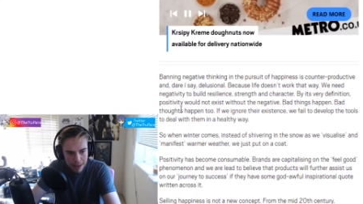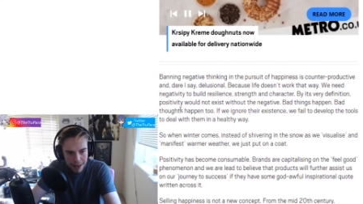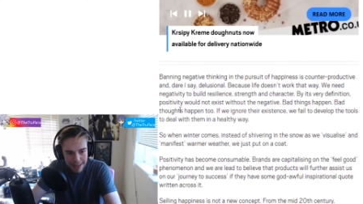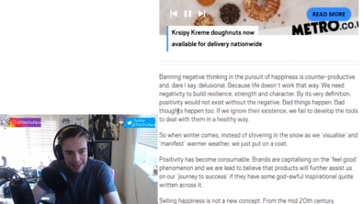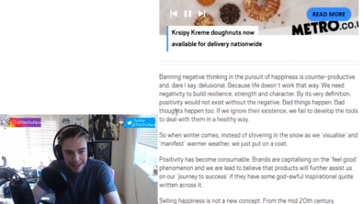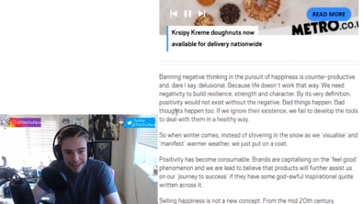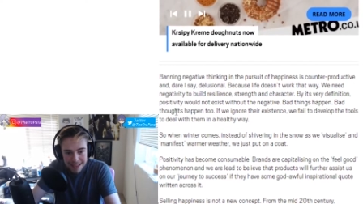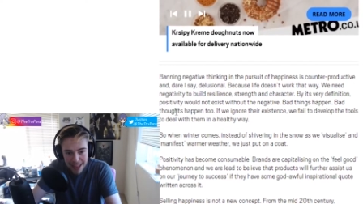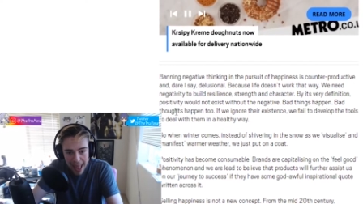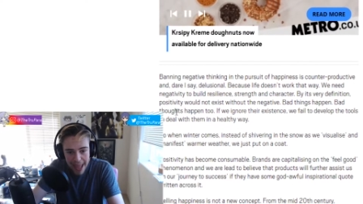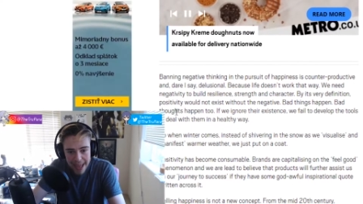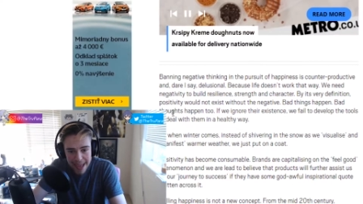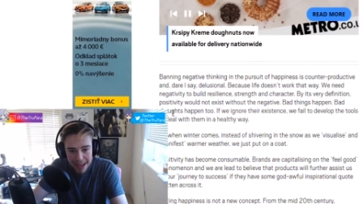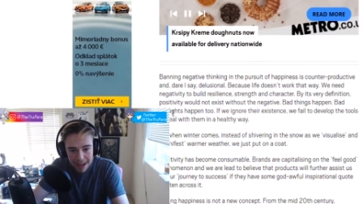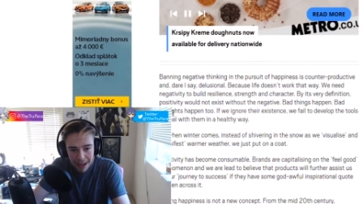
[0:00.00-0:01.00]
He's
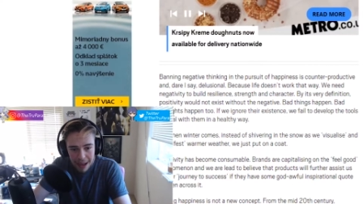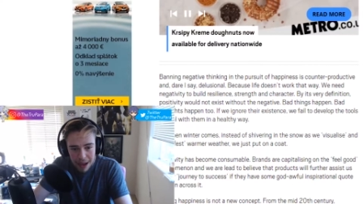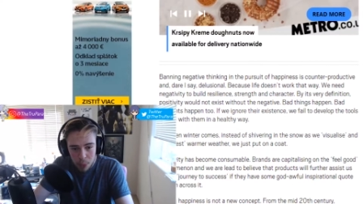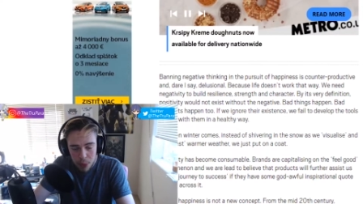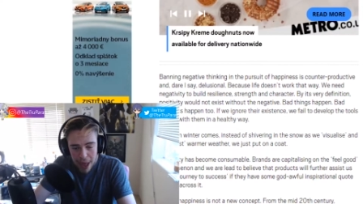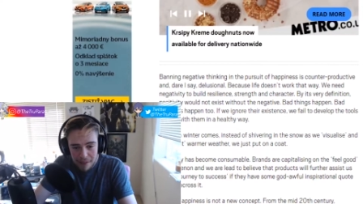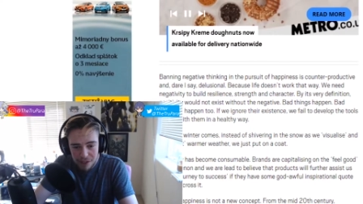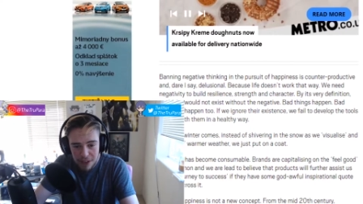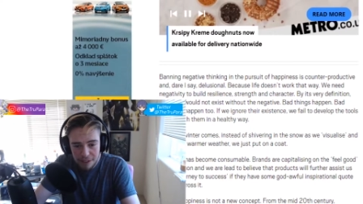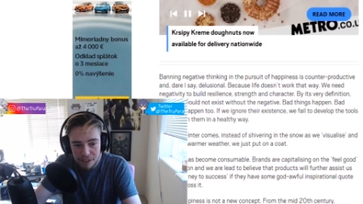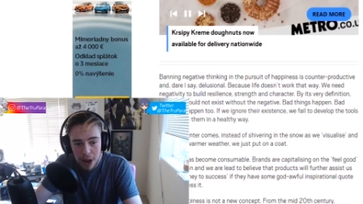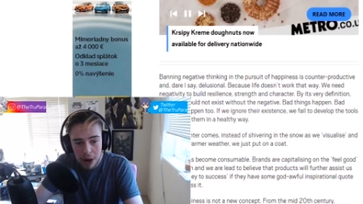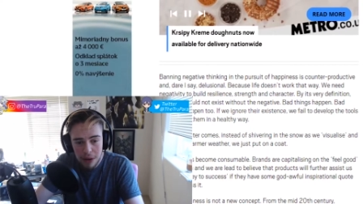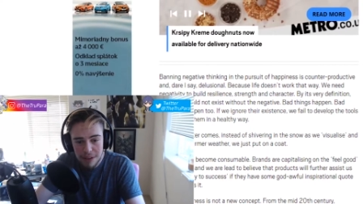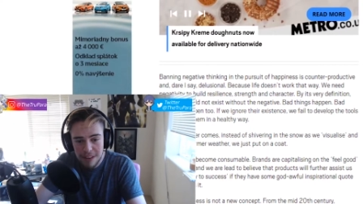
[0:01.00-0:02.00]
saying we have
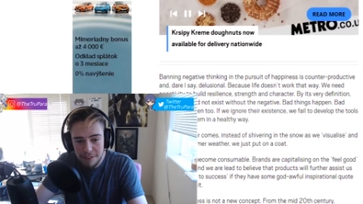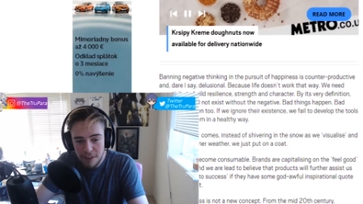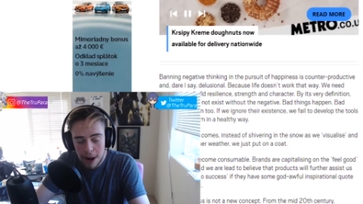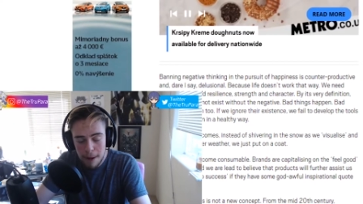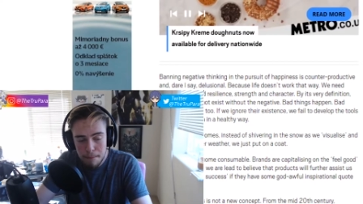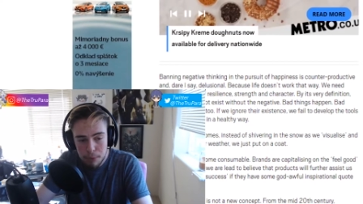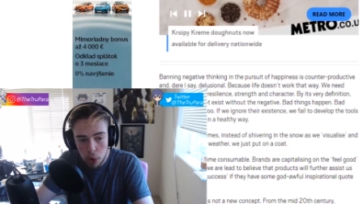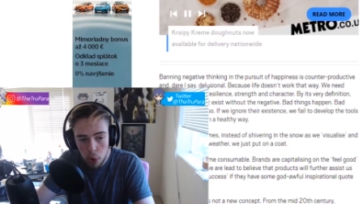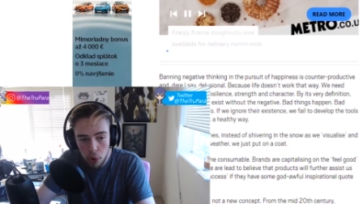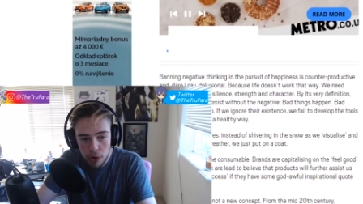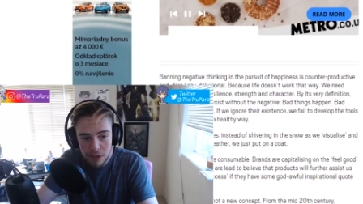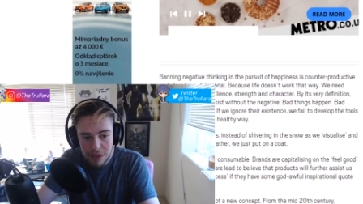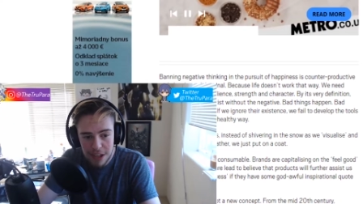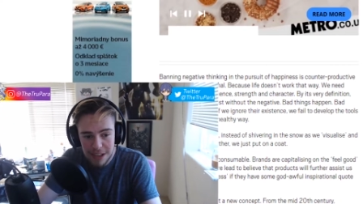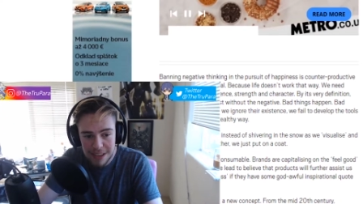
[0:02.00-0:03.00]
to develop tools
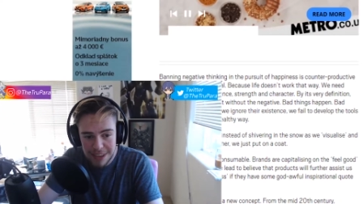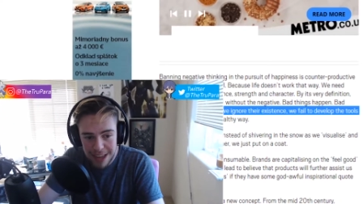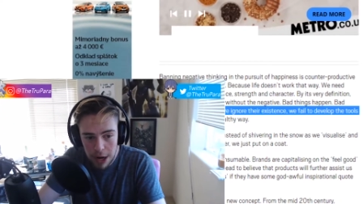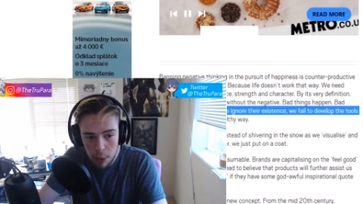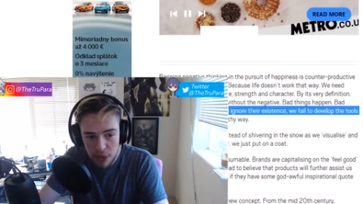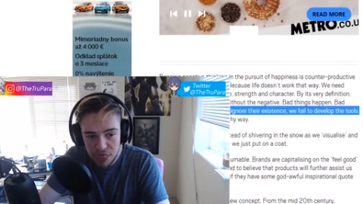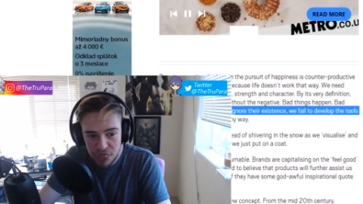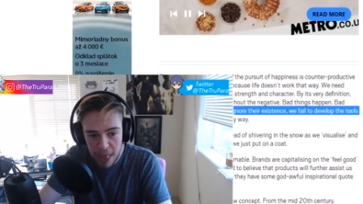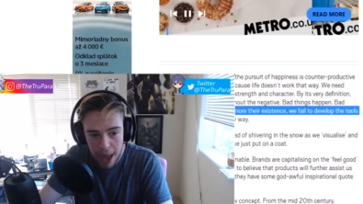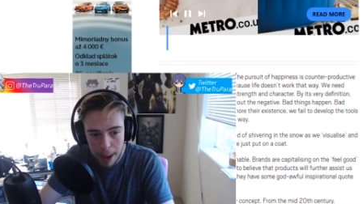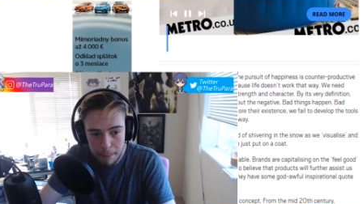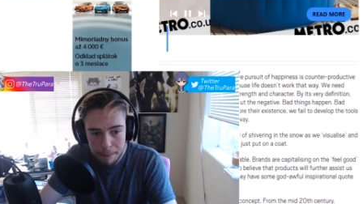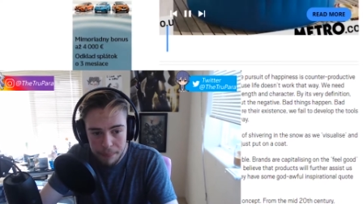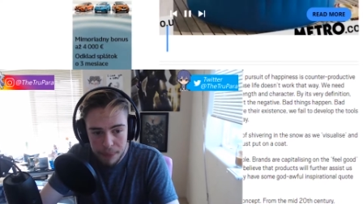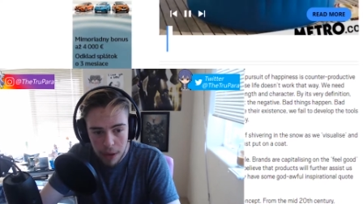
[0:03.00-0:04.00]
to deal with
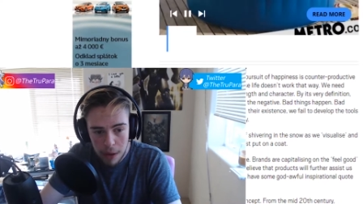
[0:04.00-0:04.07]
them.